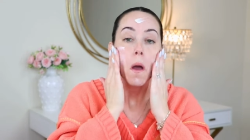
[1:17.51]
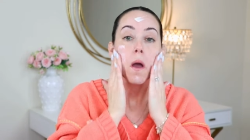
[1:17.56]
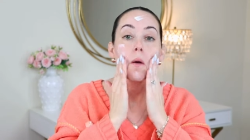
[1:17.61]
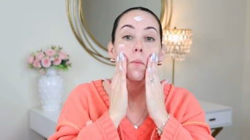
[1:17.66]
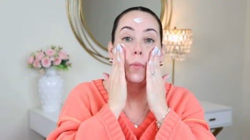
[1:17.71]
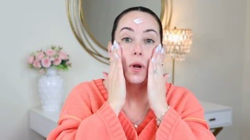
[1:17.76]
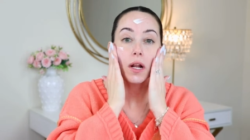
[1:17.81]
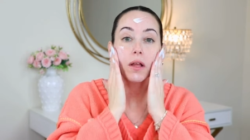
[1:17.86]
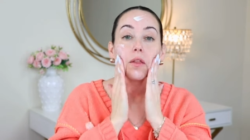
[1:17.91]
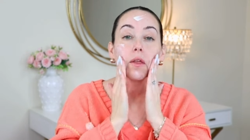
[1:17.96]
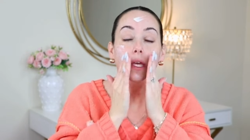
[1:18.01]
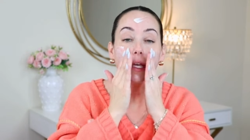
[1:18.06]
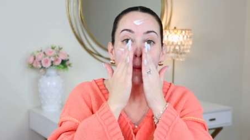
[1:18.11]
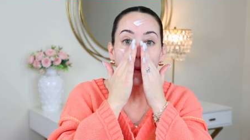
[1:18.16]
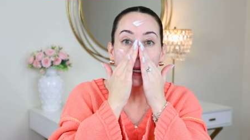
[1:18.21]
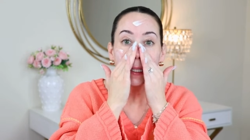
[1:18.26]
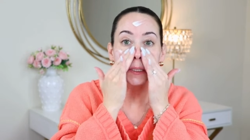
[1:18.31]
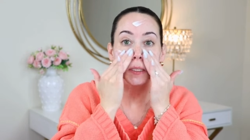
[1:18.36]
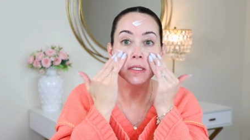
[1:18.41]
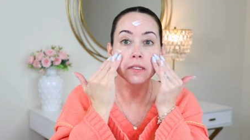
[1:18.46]
What I like
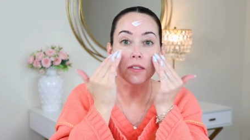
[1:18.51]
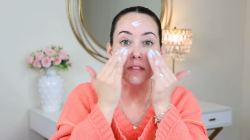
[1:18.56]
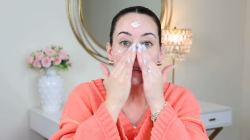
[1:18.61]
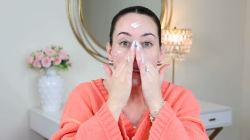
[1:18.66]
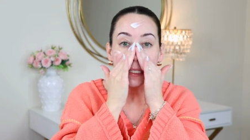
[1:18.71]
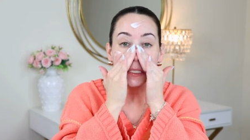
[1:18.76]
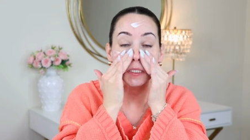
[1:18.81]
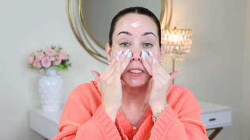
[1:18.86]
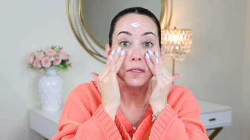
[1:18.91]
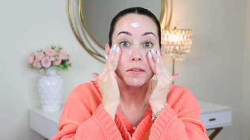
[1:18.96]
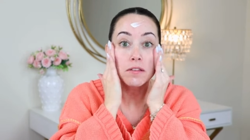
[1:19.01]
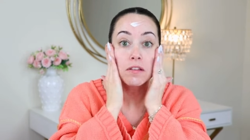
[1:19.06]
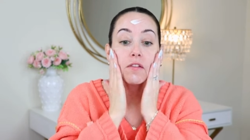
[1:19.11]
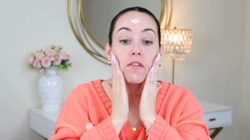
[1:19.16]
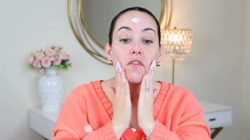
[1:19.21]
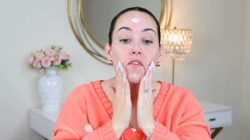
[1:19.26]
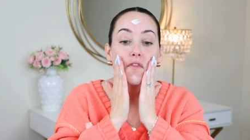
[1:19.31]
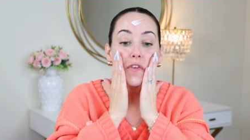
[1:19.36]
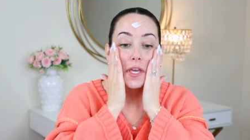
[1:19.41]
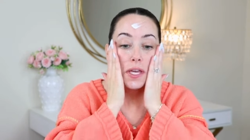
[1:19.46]
about this is it doesn't
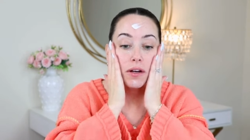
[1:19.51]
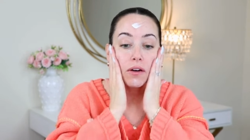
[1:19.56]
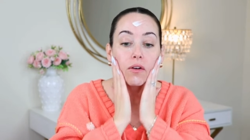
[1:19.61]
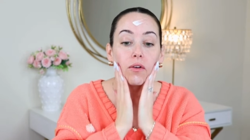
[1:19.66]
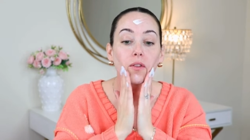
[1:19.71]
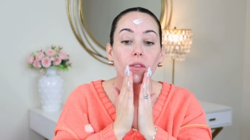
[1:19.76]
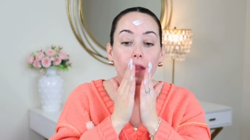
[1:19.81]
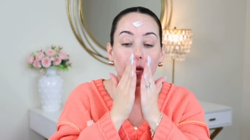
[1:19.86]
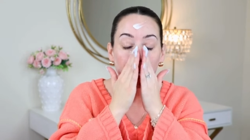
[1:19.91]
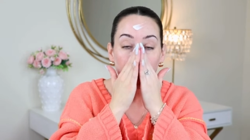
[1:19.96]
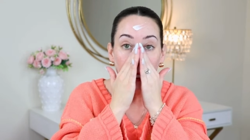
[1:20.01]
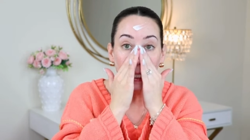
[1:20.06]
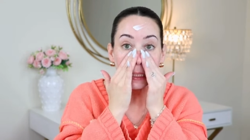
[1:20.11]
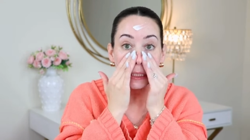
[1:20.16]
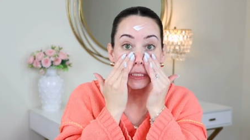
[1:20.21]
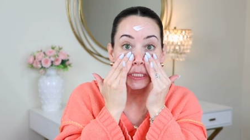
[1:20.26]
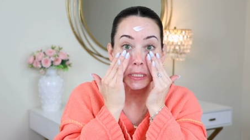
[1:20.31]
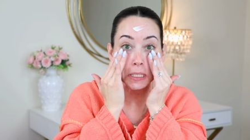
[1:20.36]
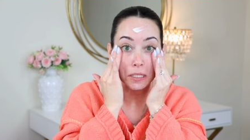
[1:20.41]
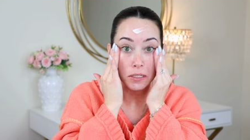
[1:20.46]
feel like a
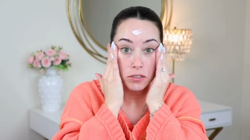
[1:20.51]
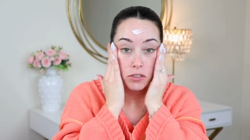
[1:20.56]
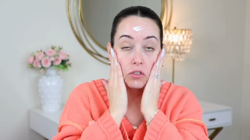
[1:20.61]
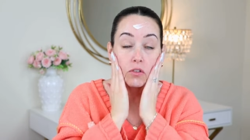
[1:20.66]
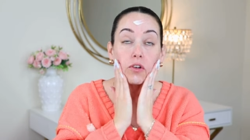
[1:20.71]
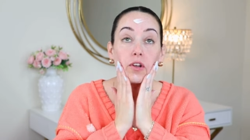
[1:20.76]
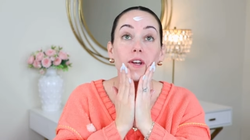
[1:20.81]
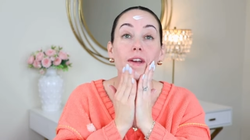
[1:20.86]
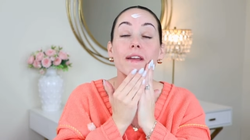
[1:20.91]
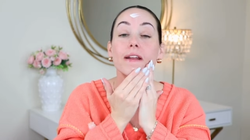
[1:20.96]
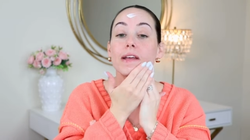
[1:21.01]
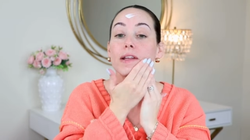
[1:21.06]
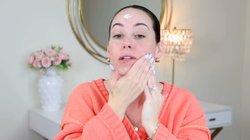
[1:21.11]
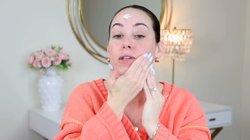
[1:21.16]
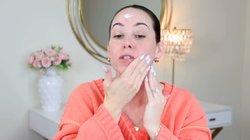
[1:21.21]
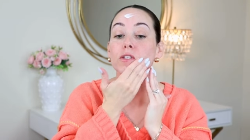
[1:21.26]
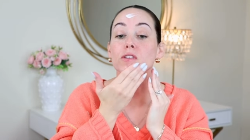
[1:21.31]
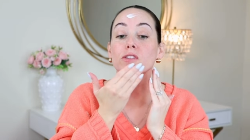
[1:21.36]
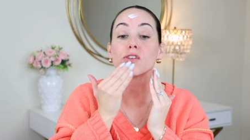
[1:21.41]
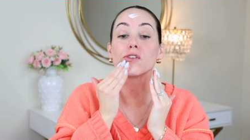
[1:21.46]
sunscreen. It
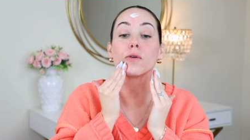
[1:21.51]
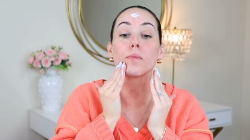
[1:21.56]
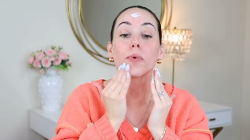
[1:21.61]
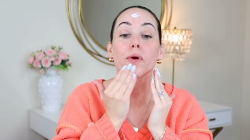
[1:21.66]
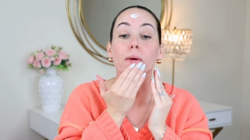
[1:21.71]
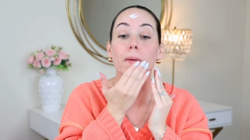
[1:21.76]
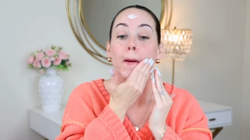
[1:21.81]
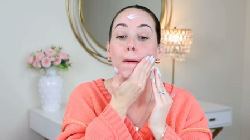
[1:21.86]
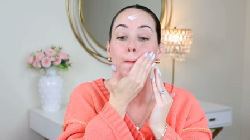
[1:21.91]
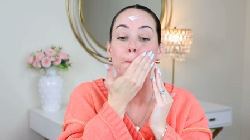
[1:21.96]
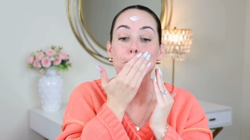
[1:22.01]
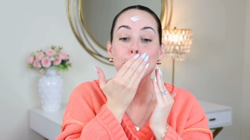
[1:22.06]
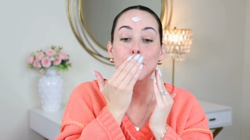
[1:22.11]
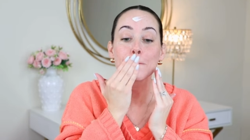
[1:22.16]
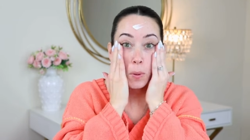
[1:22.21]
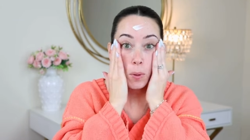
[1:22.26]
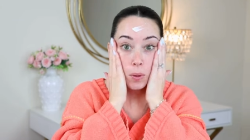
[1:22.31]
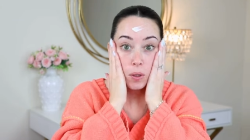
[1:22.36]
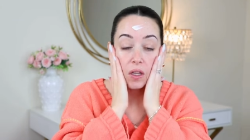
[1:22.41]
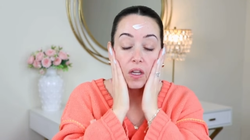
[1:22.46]
is super
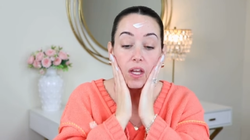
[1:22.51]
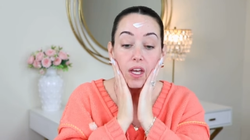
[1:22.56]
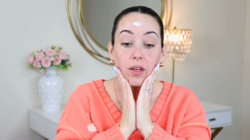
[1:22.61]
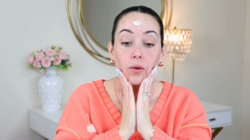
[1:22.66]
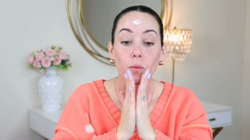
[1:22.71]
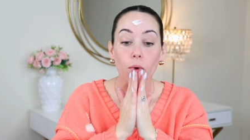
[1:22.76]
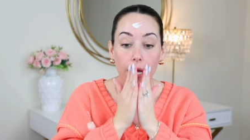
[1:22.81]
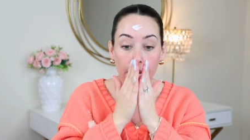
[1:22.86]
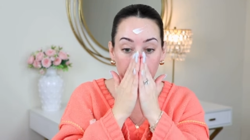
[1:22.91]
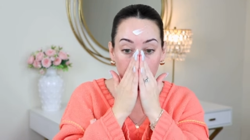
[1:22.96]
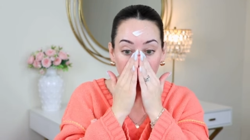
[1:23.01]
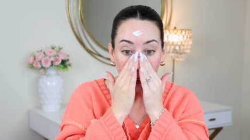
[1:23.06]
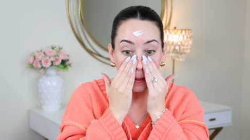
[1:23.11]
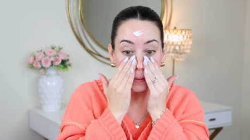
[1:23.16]
lightweight.